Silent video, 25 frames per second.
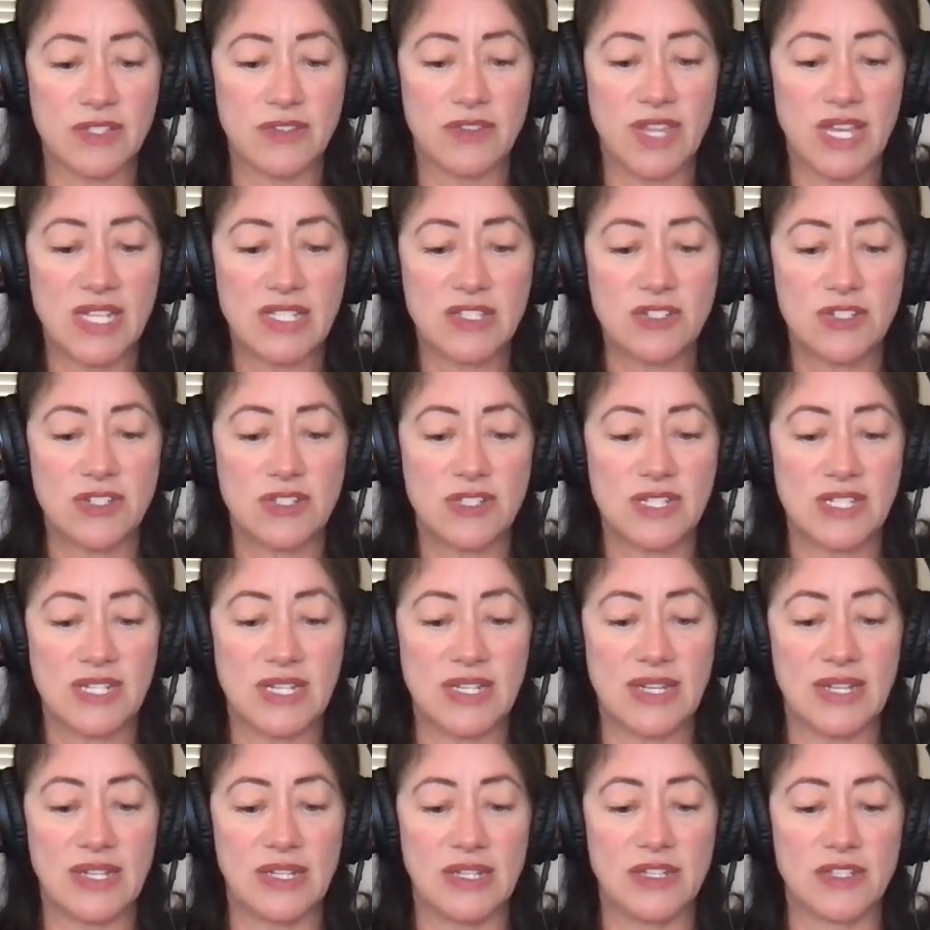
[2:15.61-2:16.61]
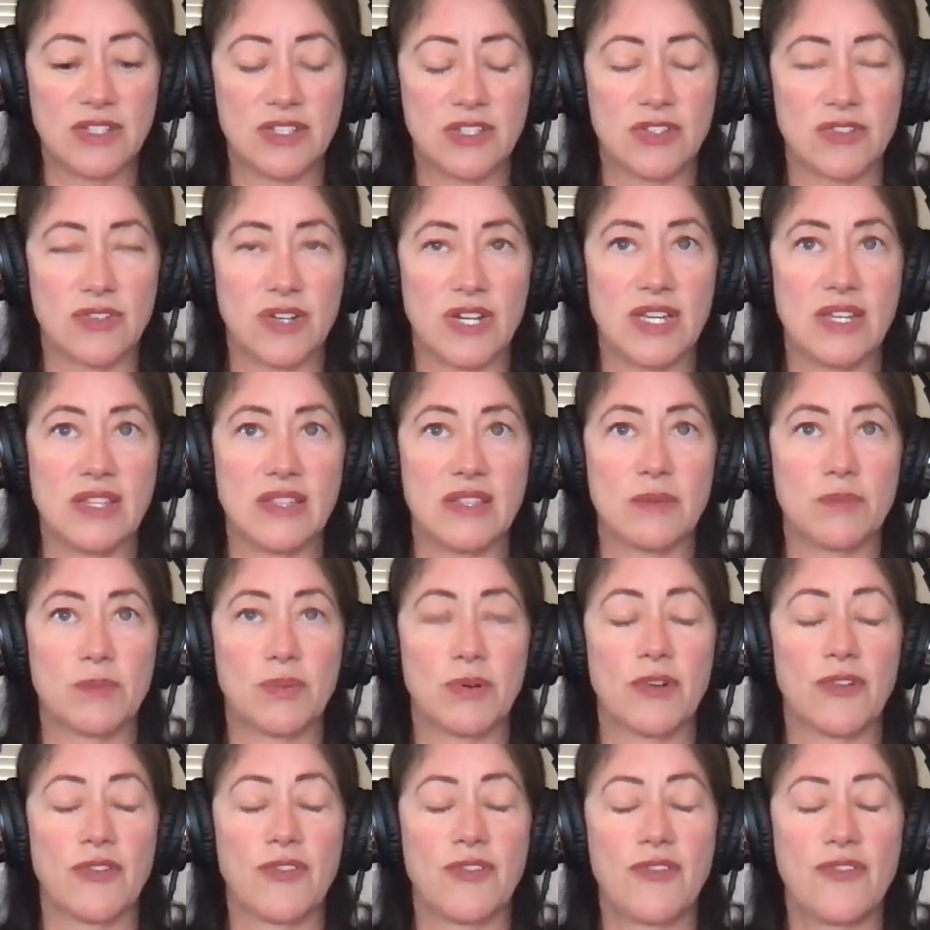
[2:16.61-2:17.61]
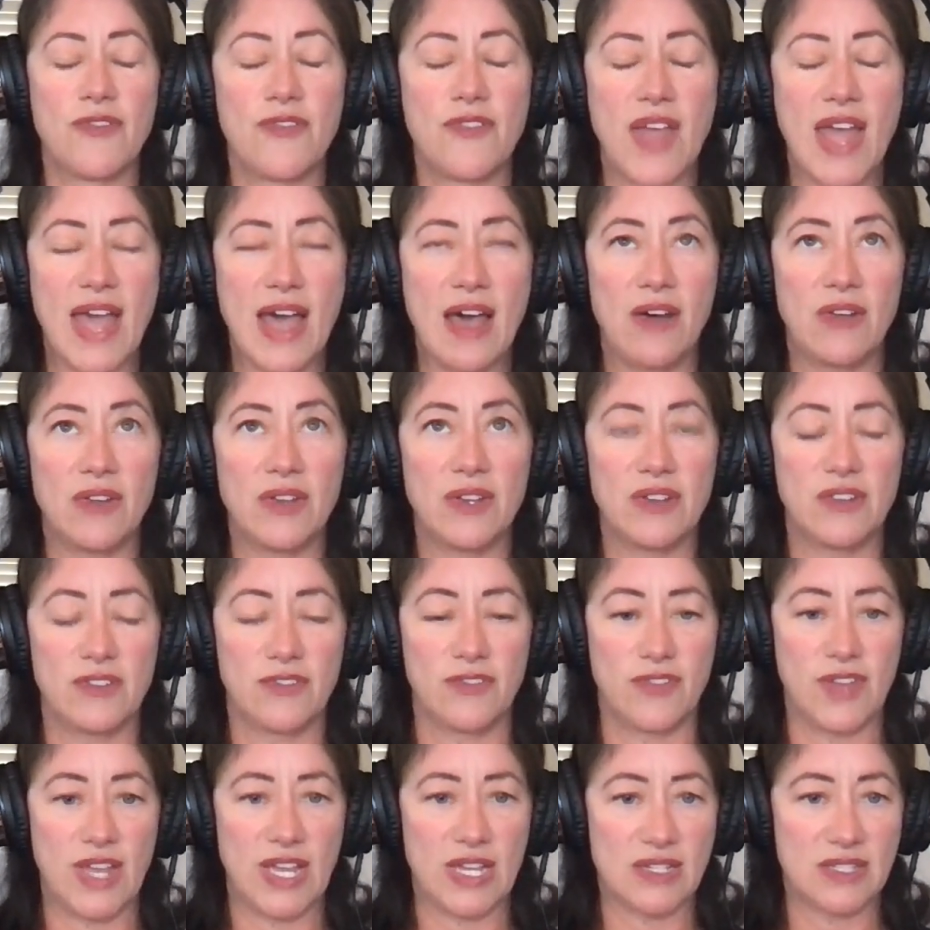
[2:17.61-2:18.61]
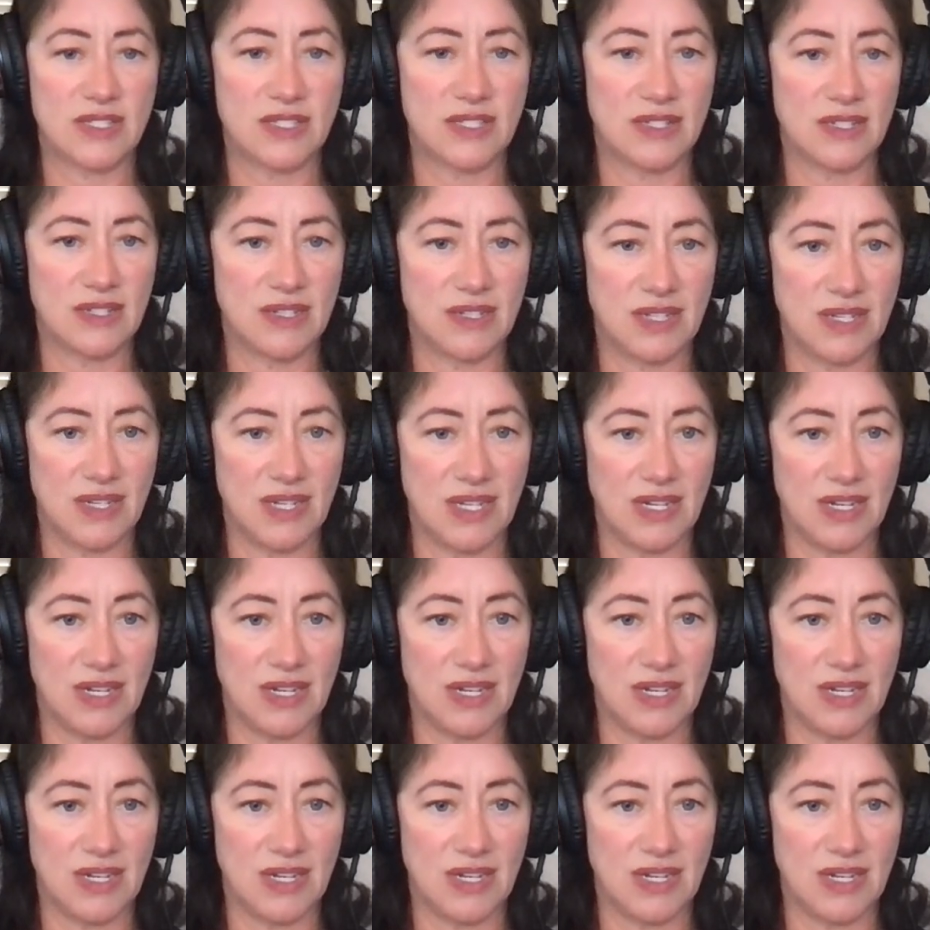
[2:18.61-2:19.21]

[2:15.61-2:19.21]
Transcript: So that's just to illustrate the profound effects that